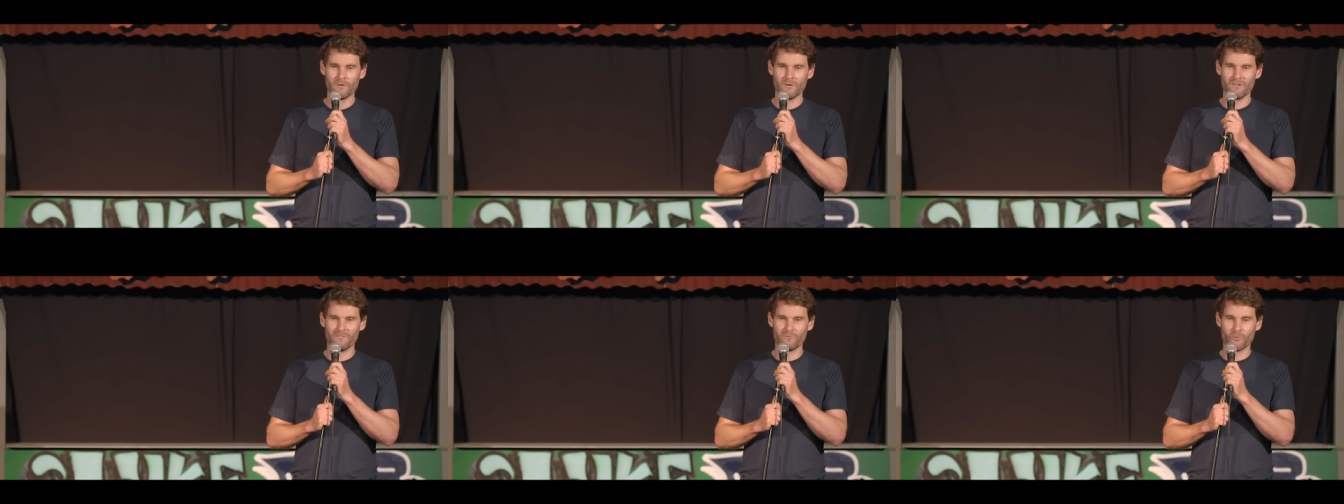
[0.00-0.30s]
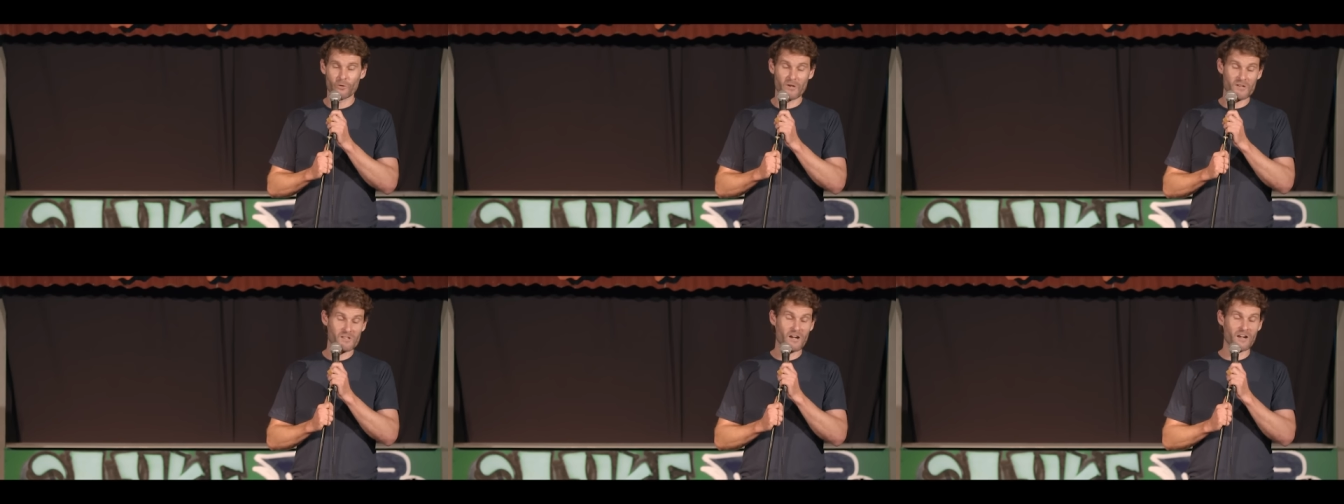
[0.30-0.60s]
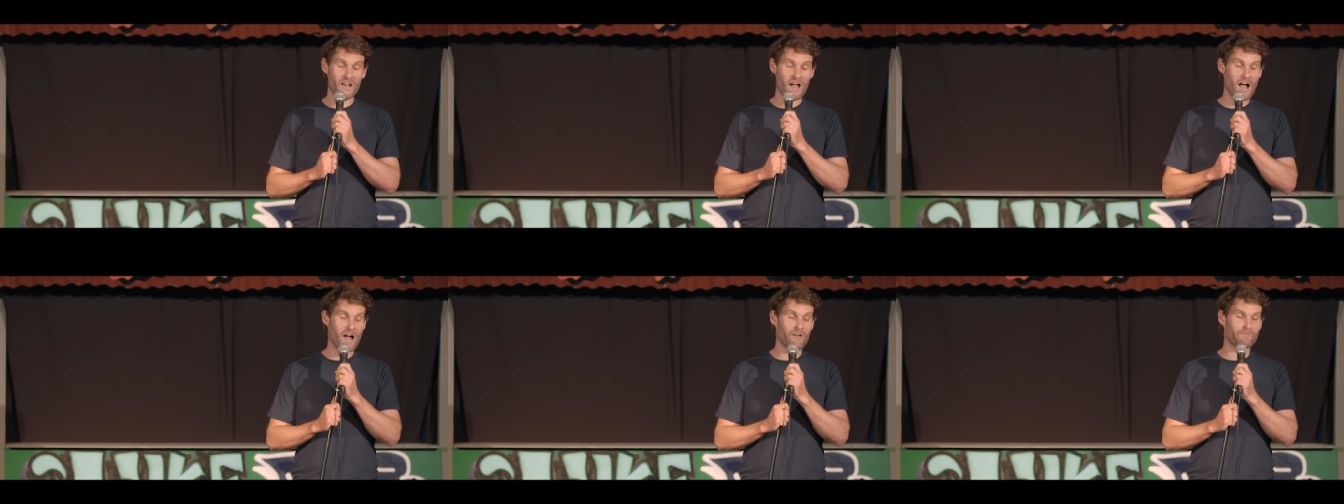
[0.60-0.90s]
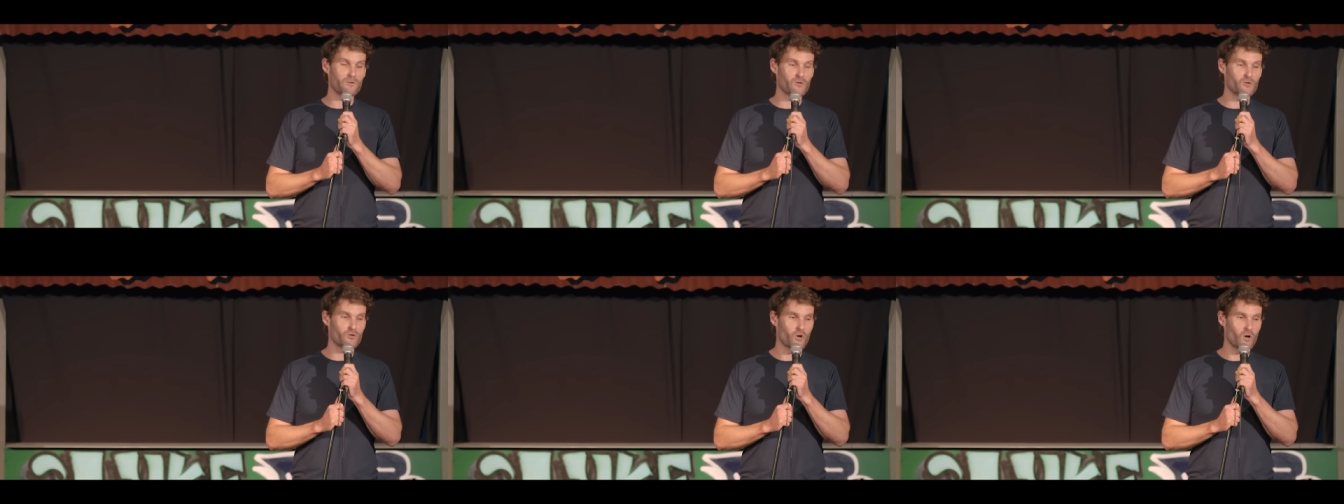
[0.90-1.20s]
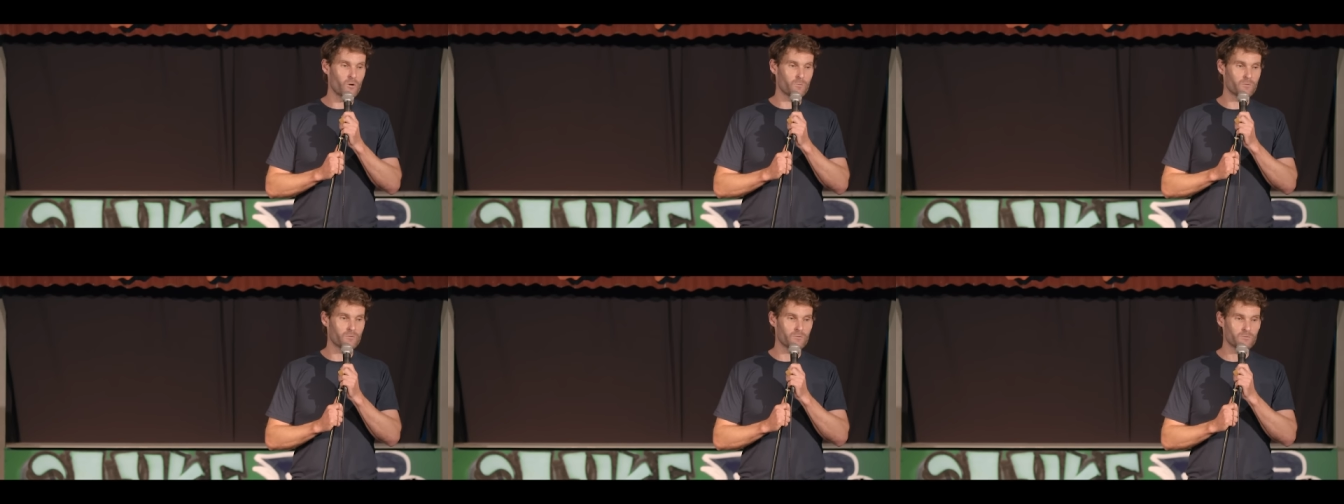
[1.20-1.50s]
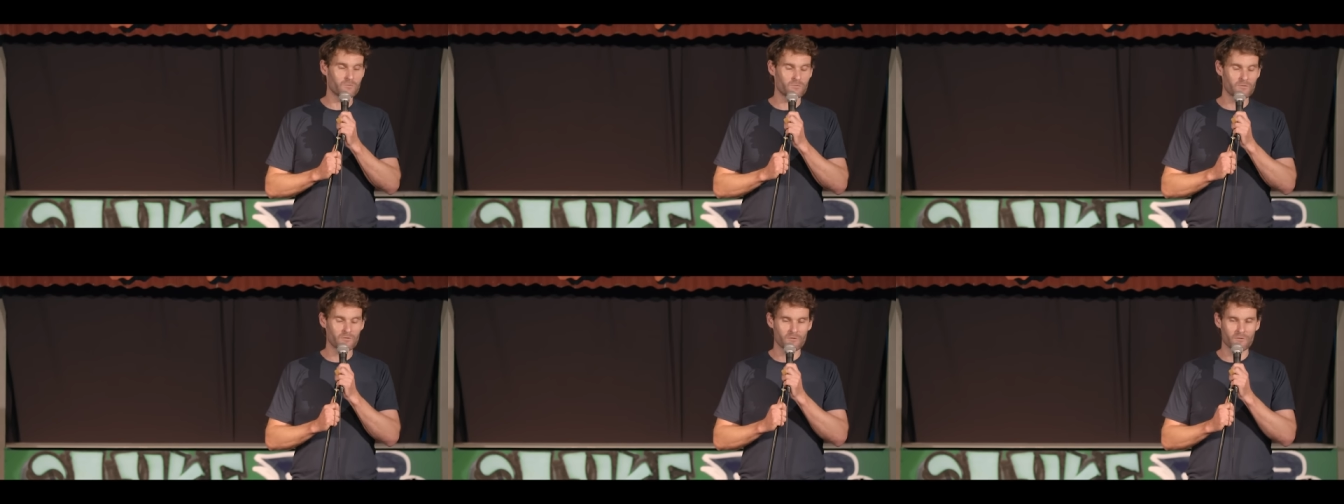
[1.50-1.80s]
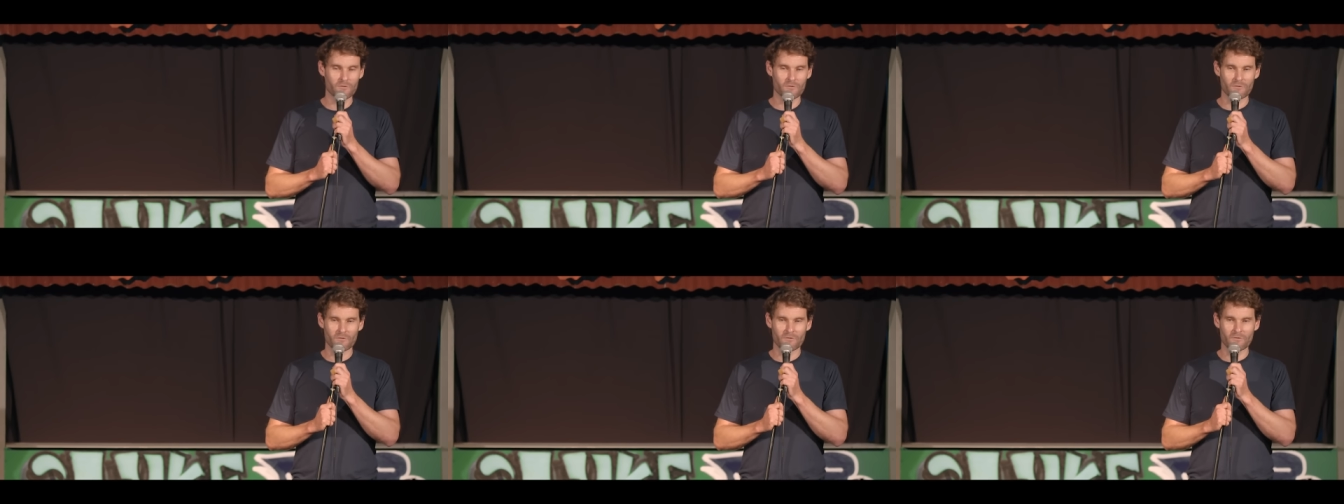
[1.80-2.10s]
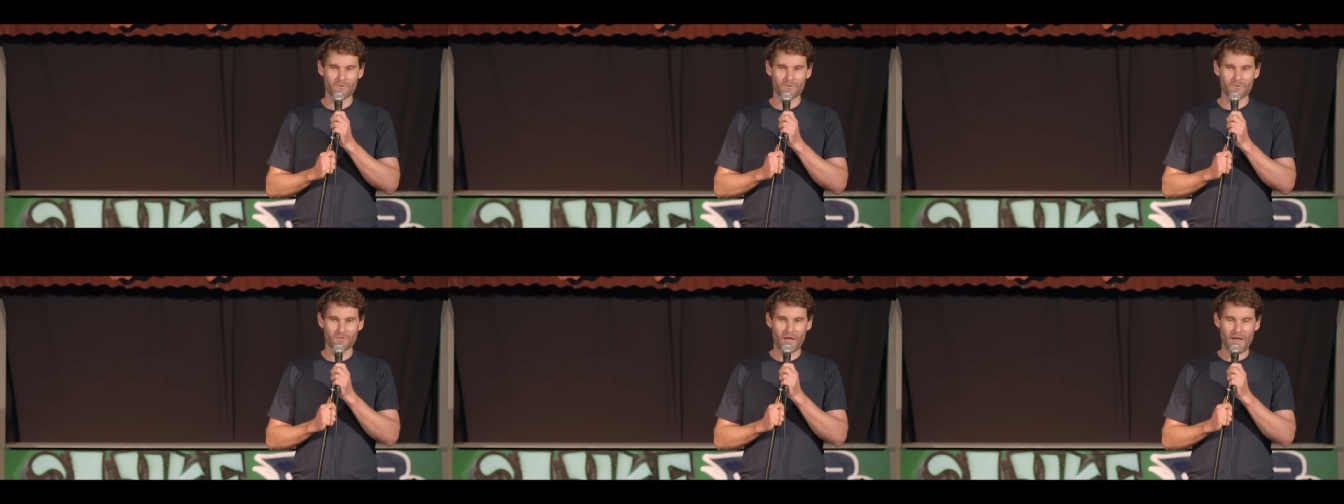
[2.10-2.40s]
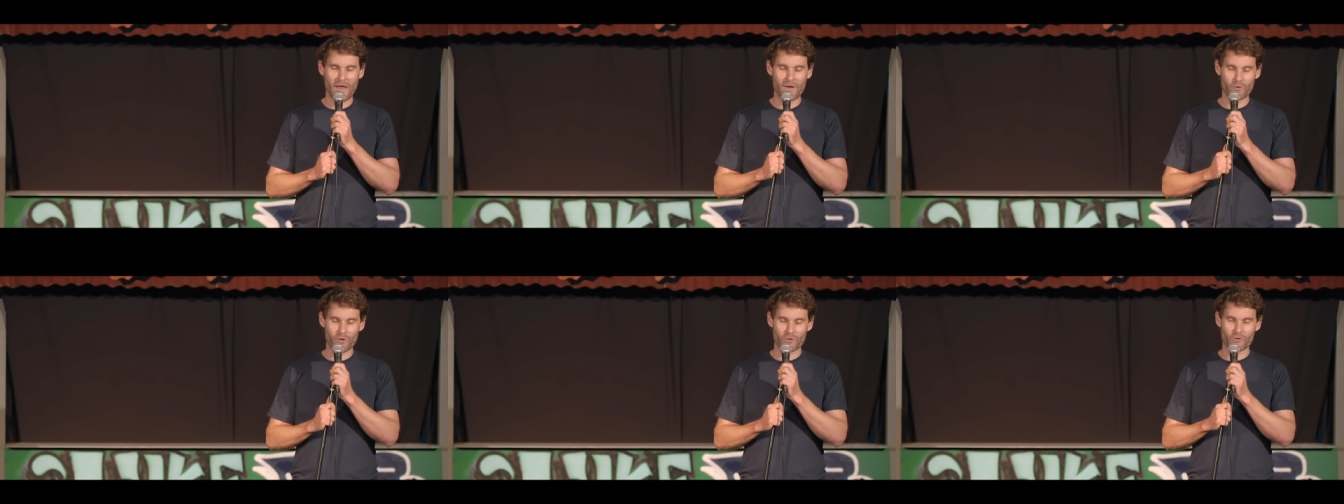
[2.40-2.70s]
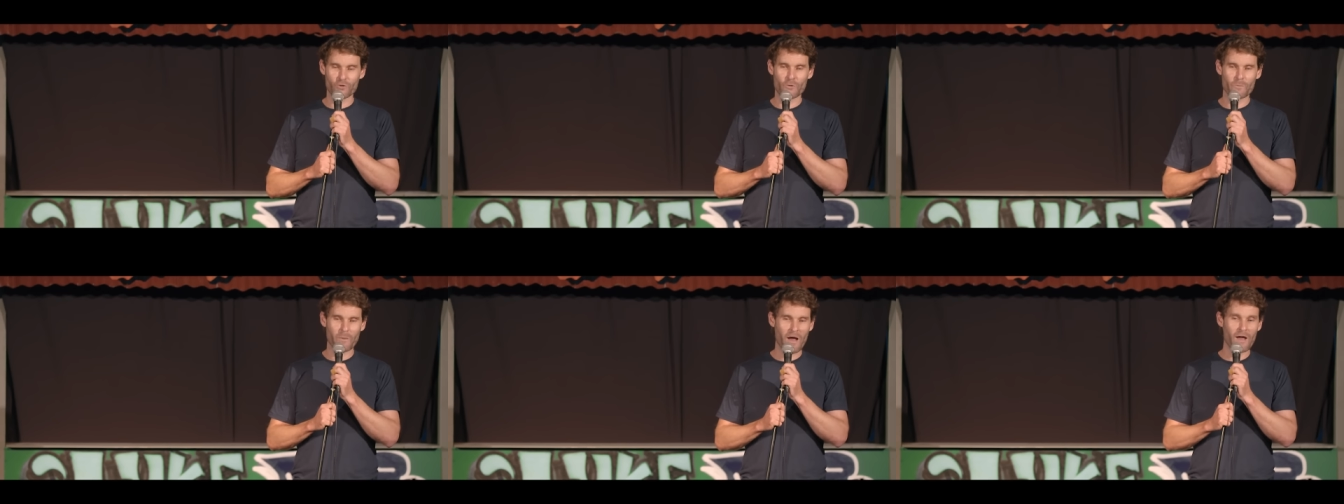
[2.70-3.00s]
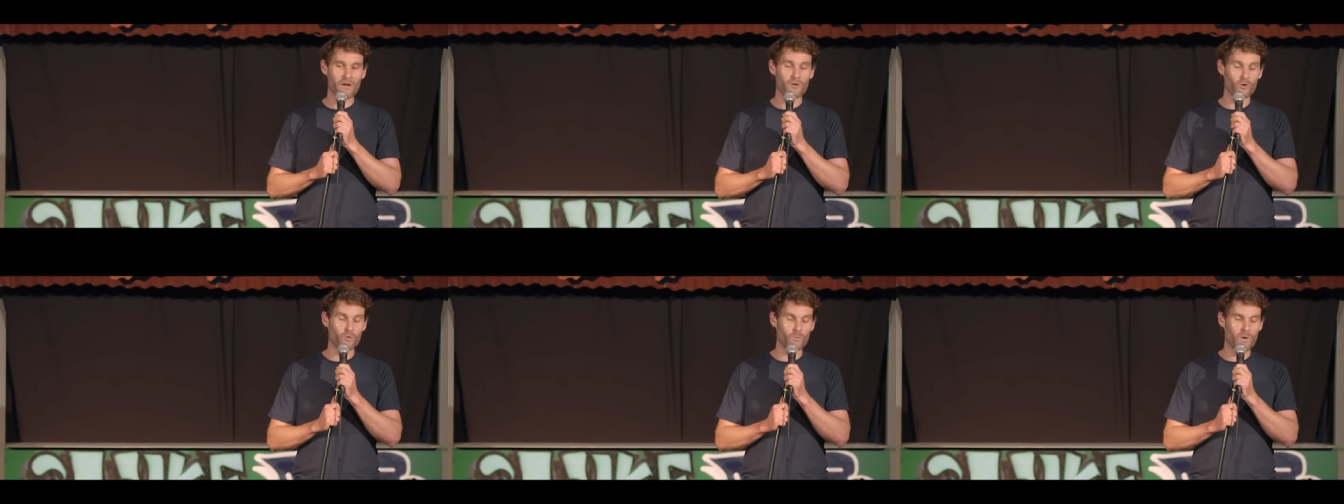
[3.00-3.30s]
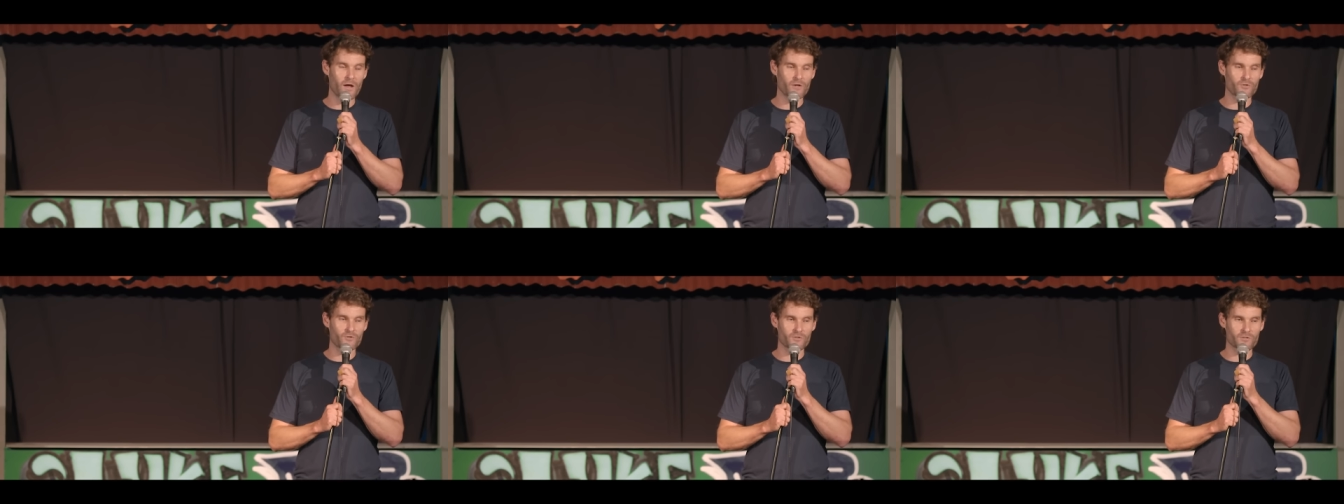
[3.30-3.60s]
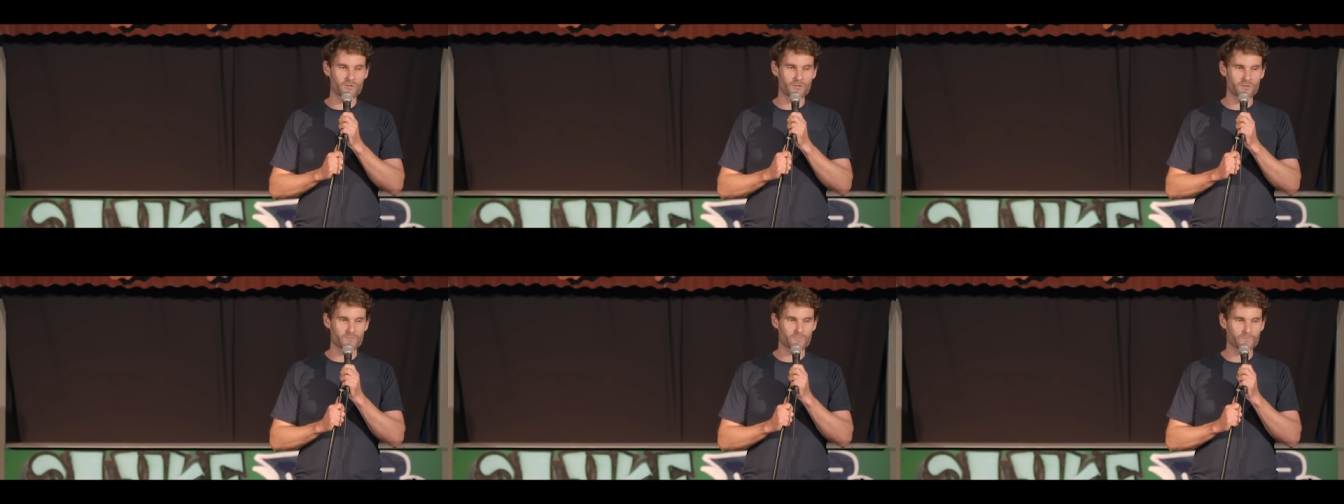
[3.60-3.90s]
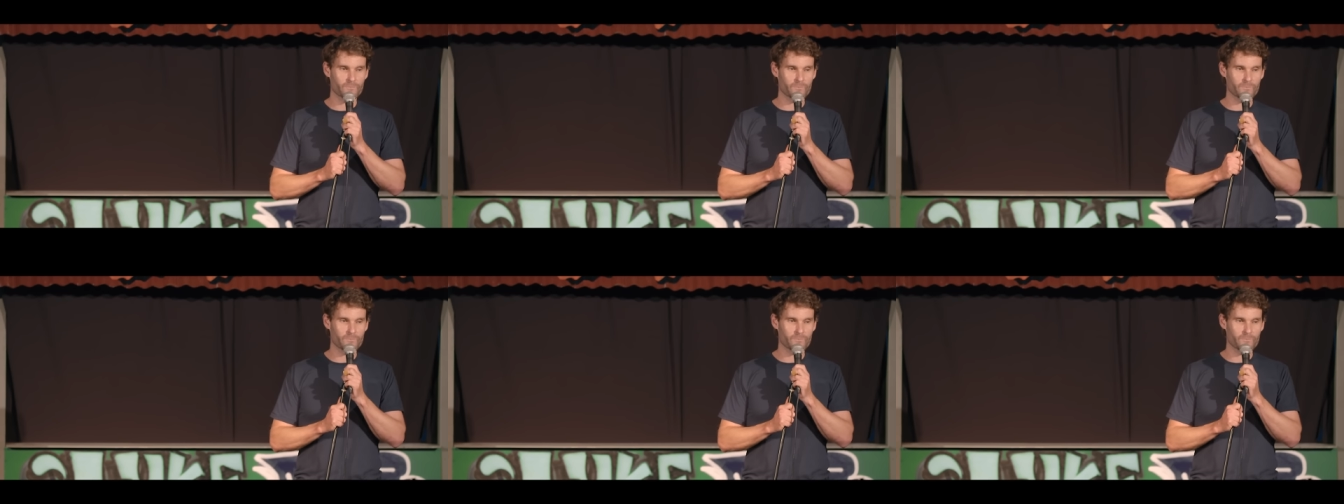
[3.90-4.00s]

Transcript: I've already done half your job, and I do pay your wages.